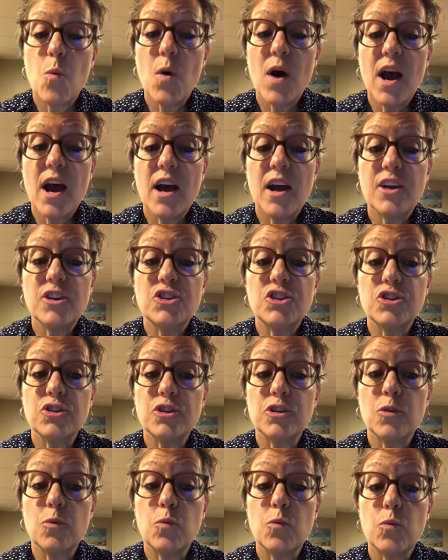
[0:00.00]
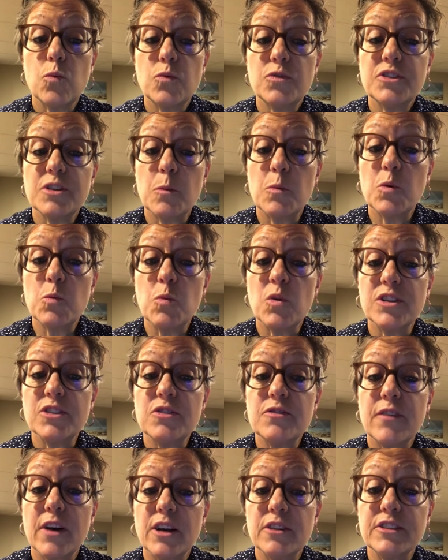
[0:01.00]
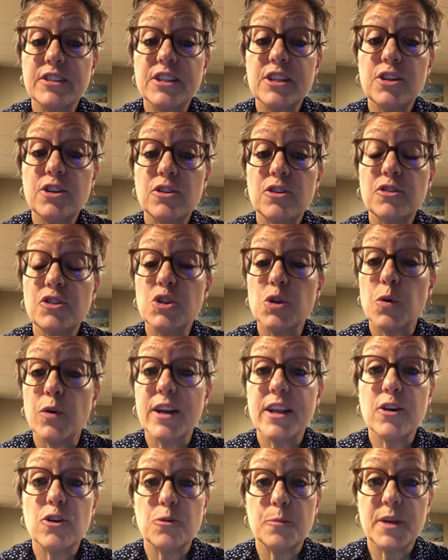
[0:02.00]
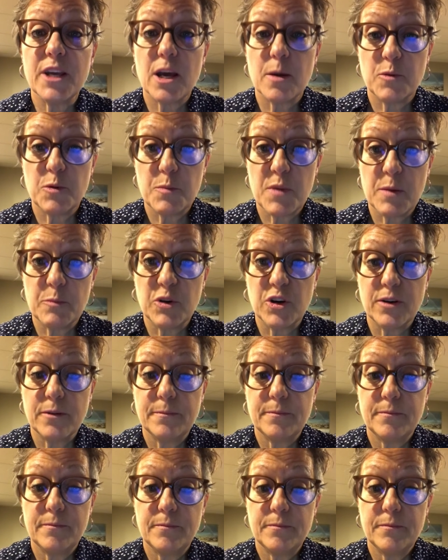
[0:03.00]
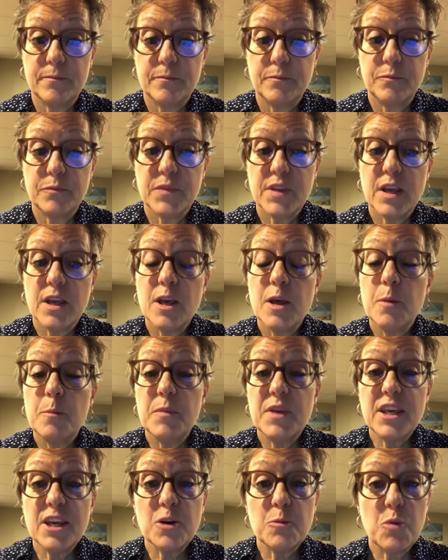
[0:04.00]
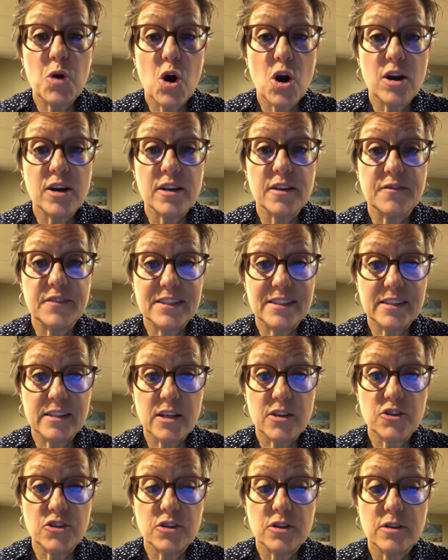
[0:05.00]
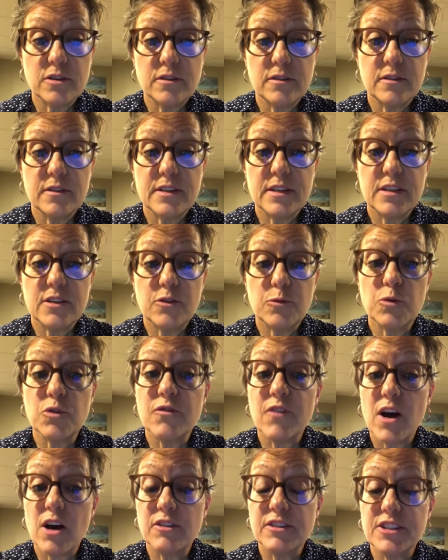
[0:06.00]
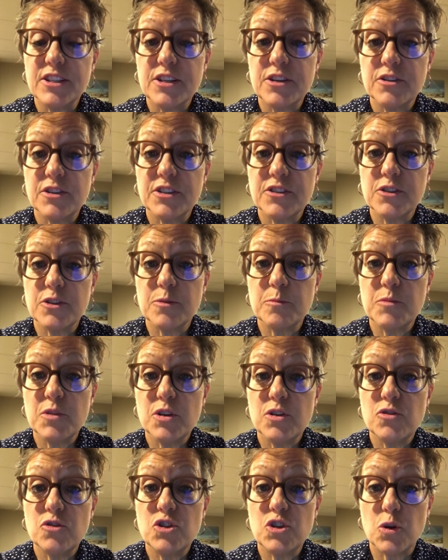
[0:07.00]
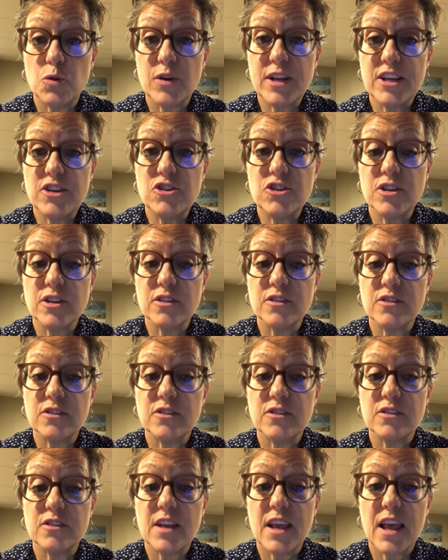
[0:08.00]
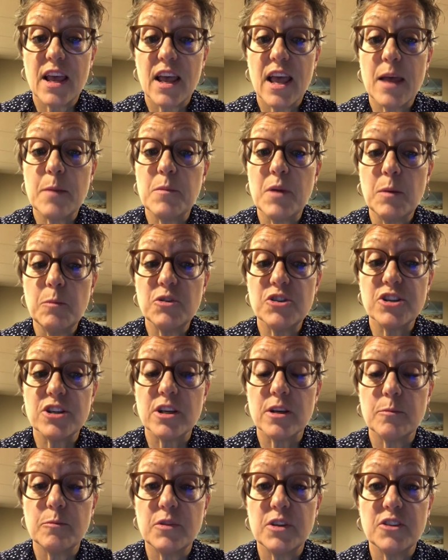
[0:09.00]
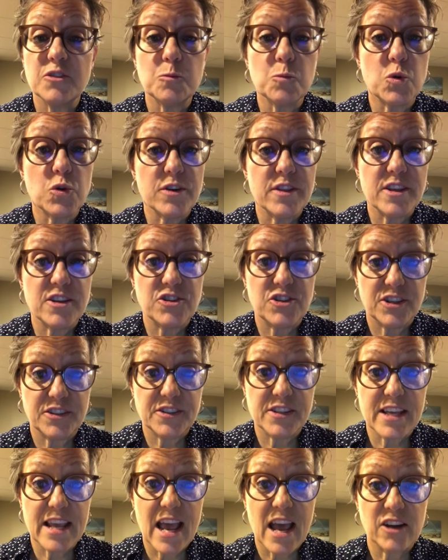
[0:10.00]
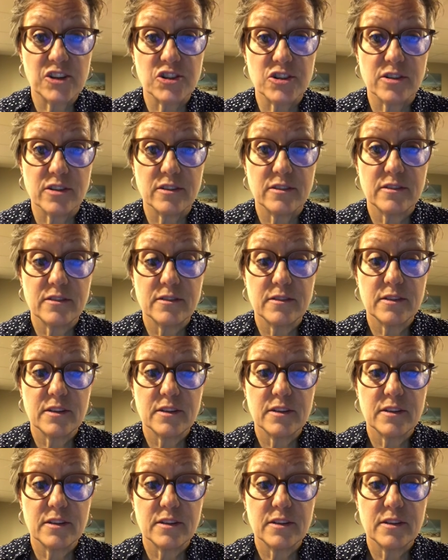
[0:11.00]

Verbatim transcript: Why should someone want to volunteer, donate, or become a member? Being a part of the center through volunteerism, donations, and membership is more than just the action.